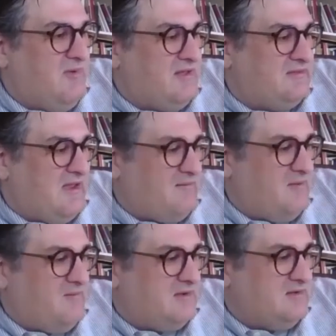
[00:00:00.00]
that, my
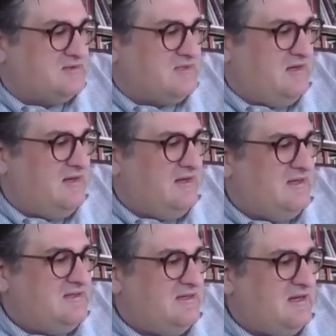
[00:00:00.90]
mother said.
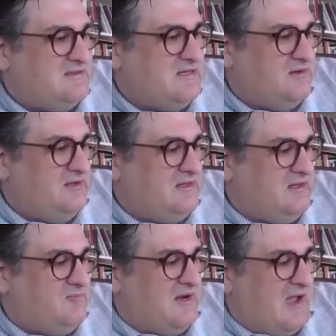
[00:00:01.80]
Didn't I tell you to
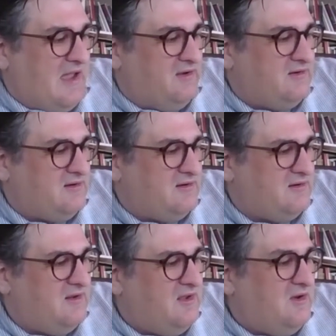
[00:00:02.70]
keep an eye on her?
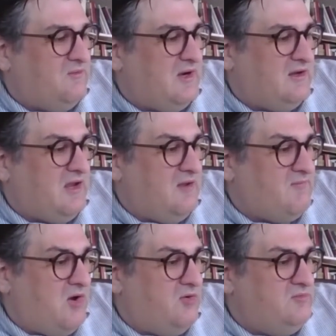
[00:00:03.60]
When I came
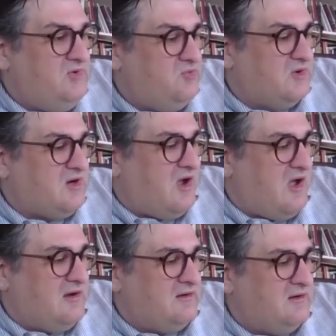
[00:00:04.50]
home, you were
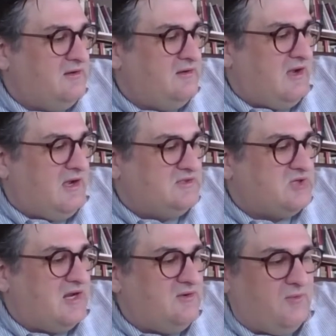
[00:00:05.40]
gone. I
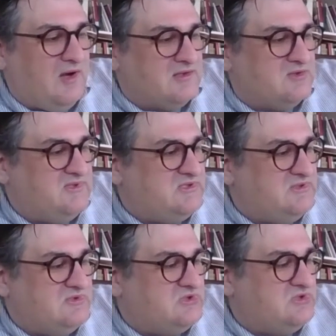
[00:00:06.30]
tried to watch her, but she
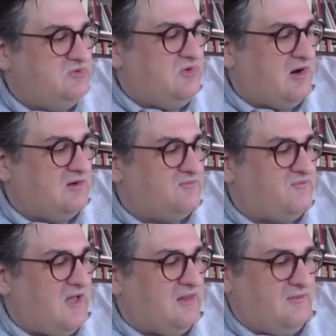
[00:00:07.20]
was too hard to
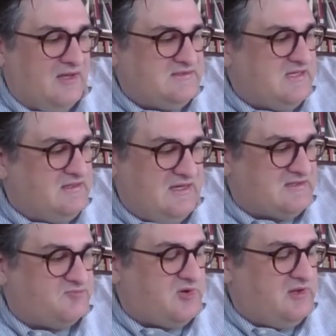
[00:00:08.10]
follow, I said
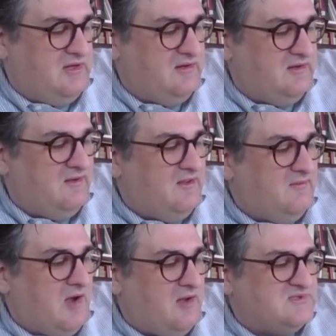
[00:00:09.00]
desperately.
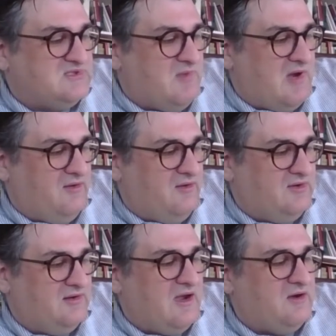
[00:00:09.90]
Mom smiled.
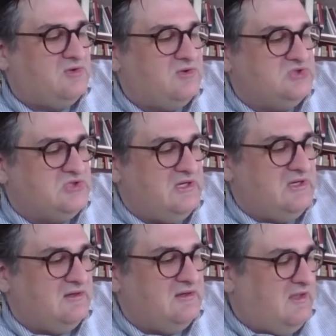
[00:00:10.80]
How could she,
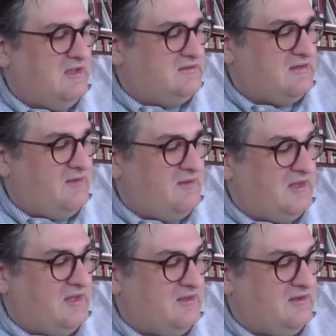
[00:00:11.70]
at a time
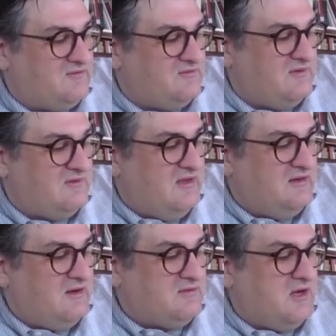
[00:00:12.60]
like this?
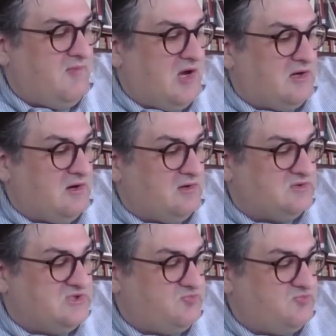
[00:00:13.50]
Now come on, Carl.
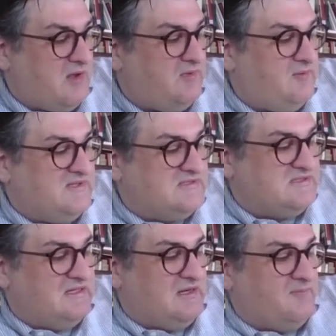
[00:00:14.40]
She's probably been
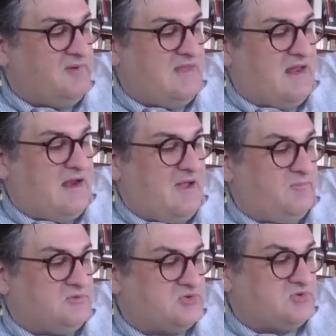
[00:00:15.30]
sitting up in that apple
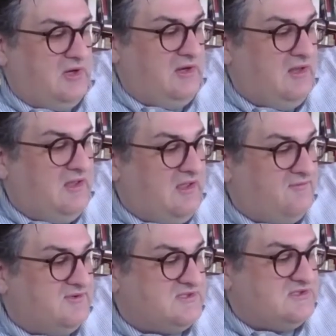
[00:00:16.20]
tree
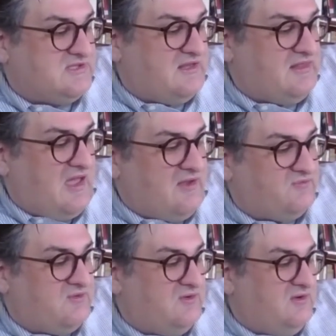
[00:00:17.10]
ever since I
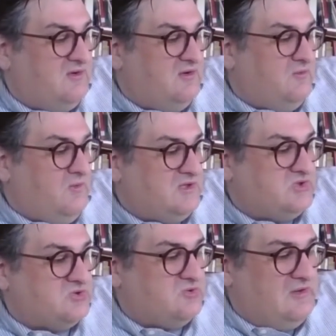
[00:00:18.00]
left. What
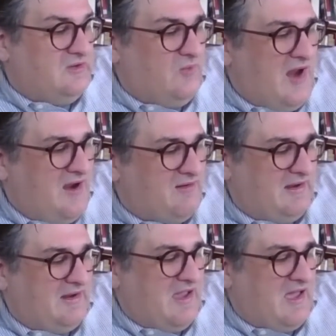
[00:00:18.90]
tree? Where? I
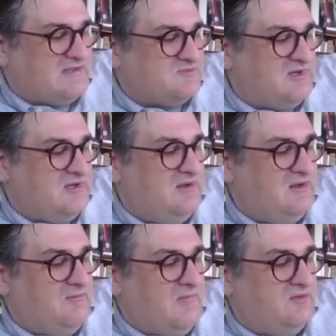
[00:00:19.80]
gasped.
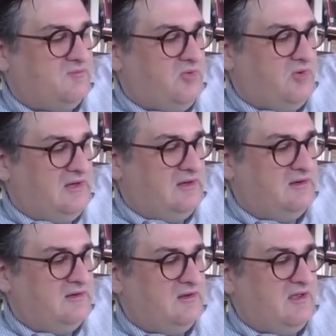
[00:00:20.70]
Mother pointed.
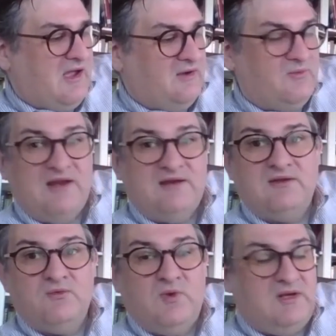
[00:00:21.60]
I ran to
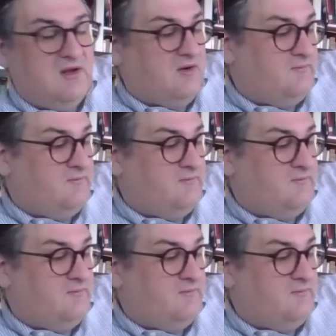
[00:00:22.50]
the window.